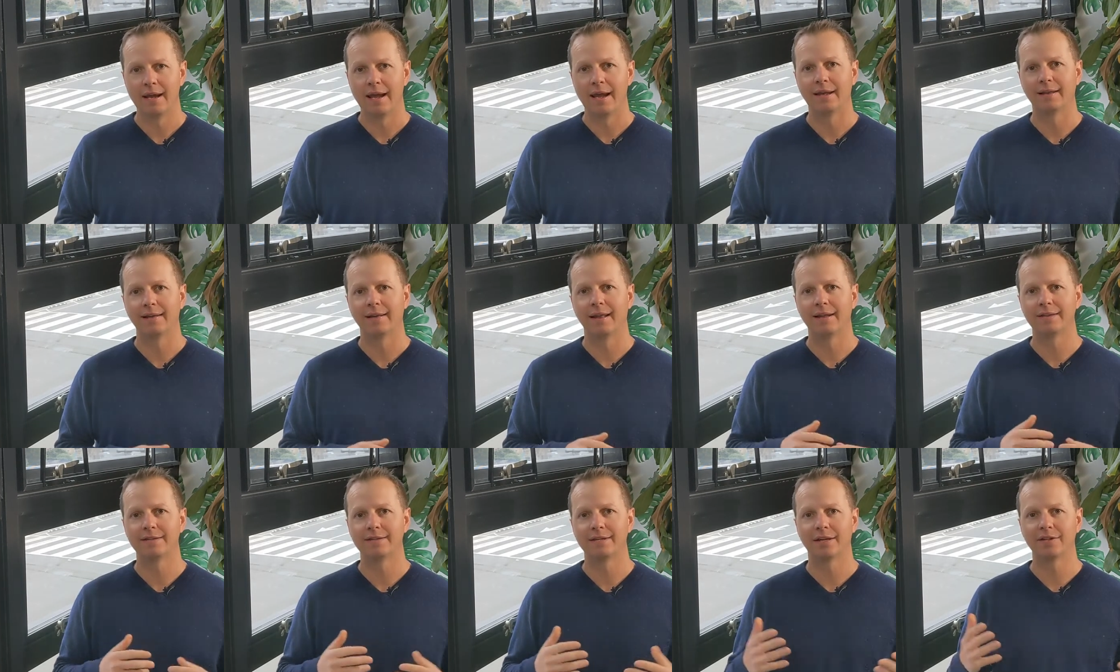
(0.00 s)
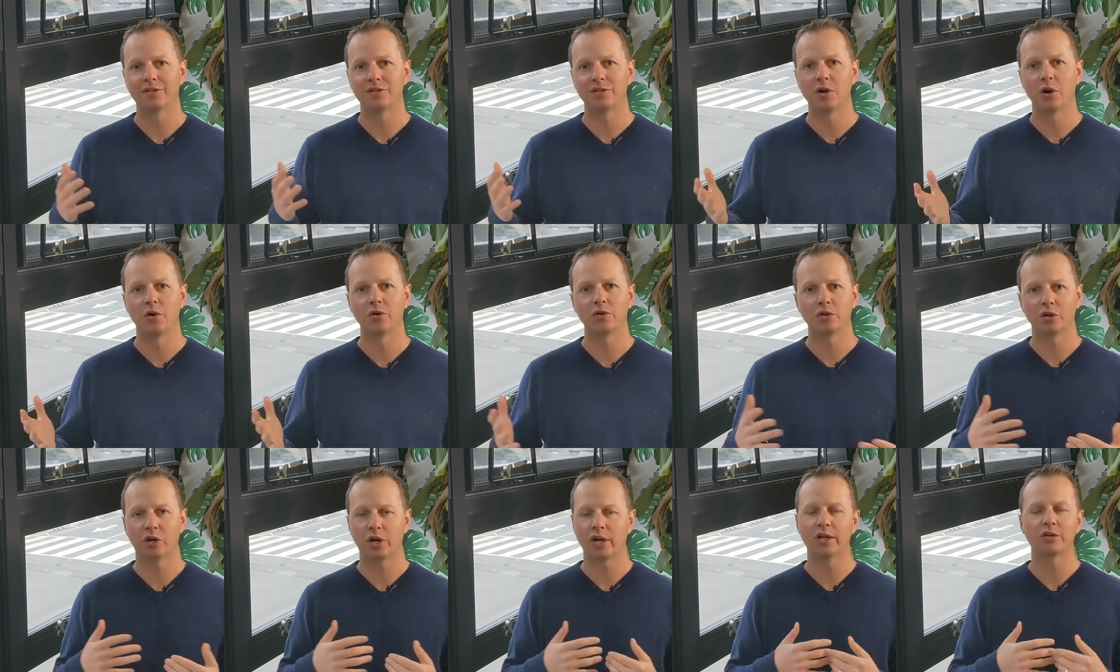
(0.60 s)
It lets us know
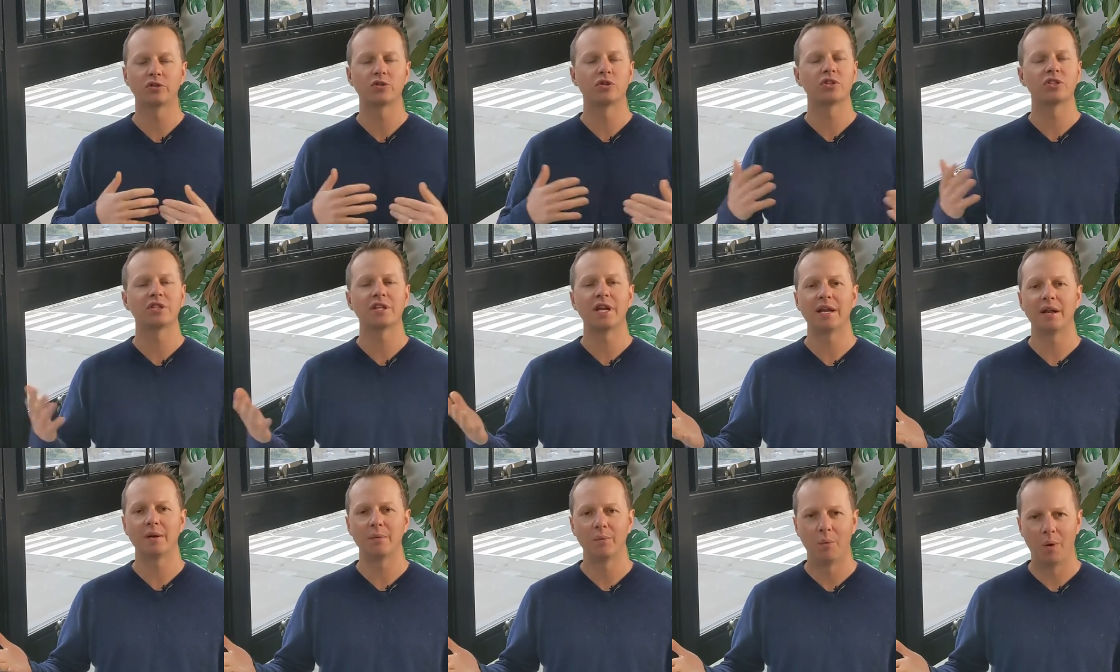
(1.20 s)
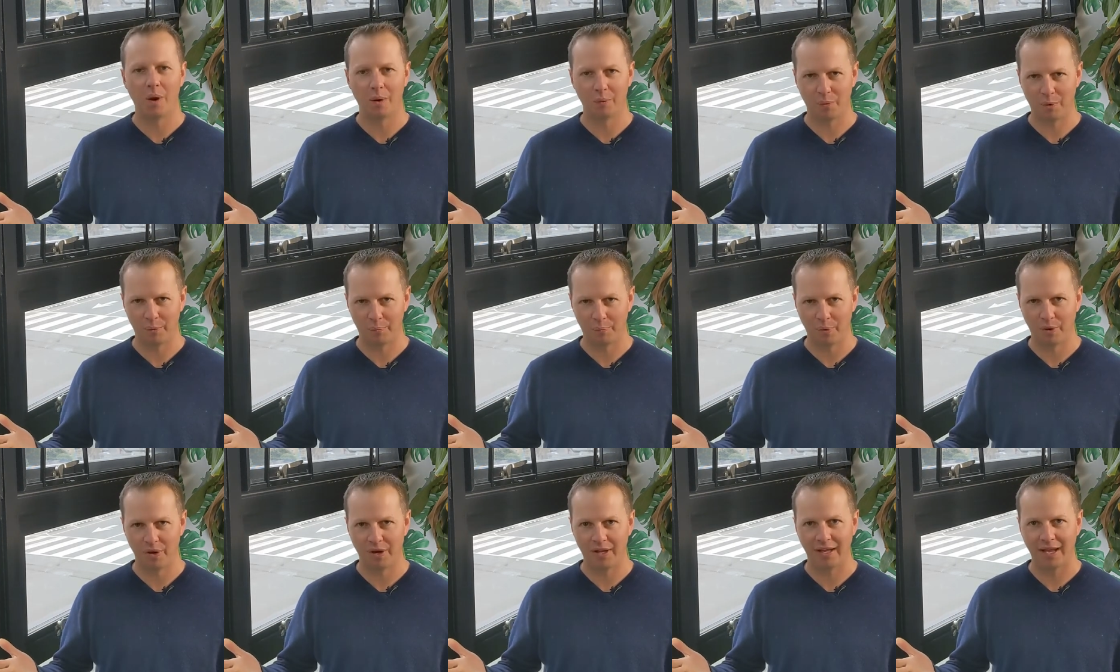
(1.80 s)
you're interested in what we're
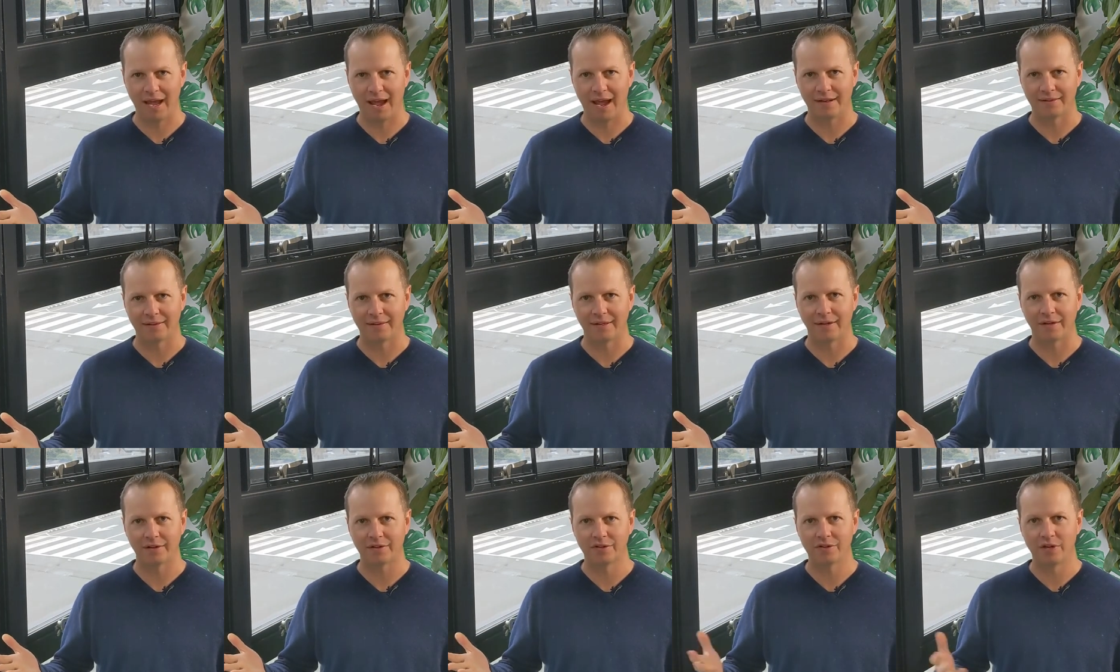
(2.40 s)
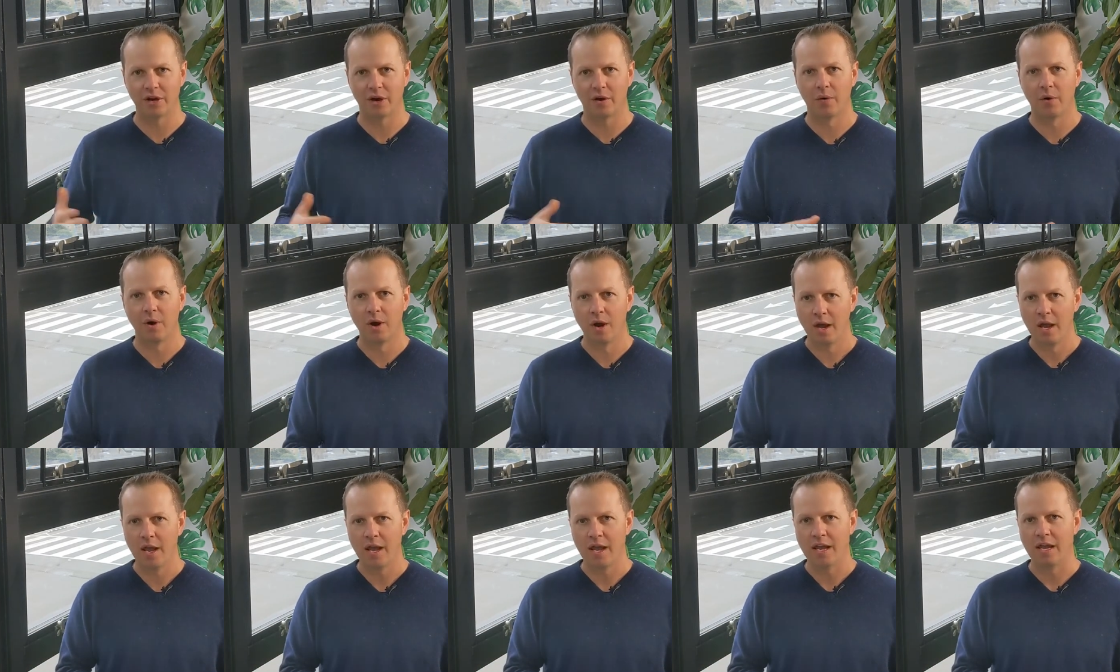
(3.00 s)
putting out there. So,
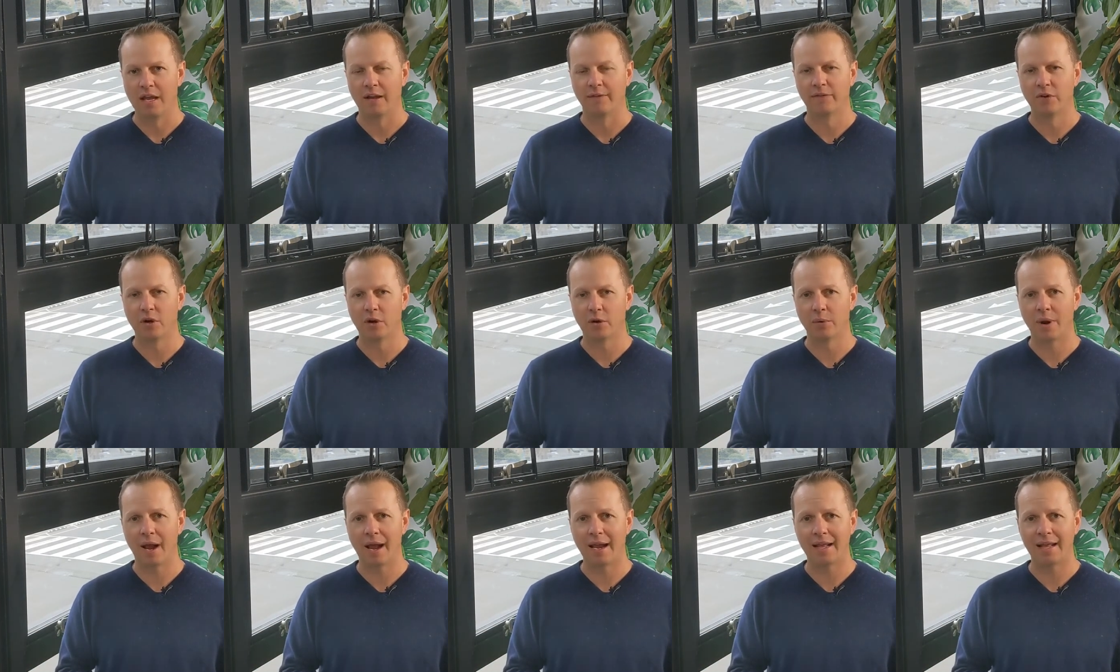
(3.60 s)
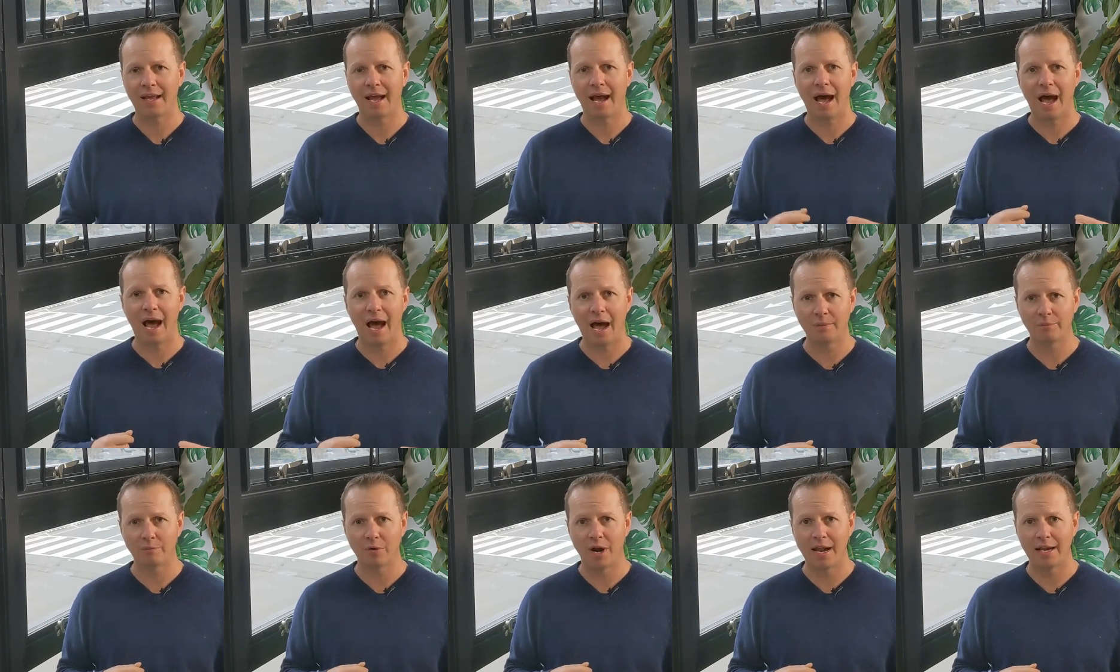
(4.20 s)
if you're ready,
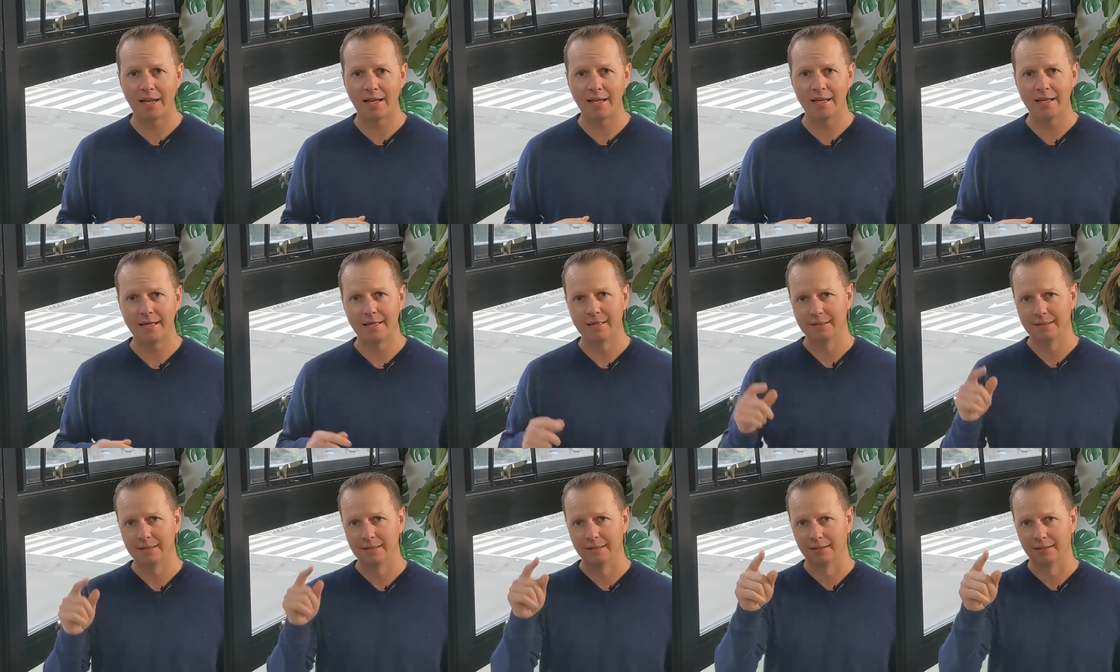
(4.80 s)
I'm ready.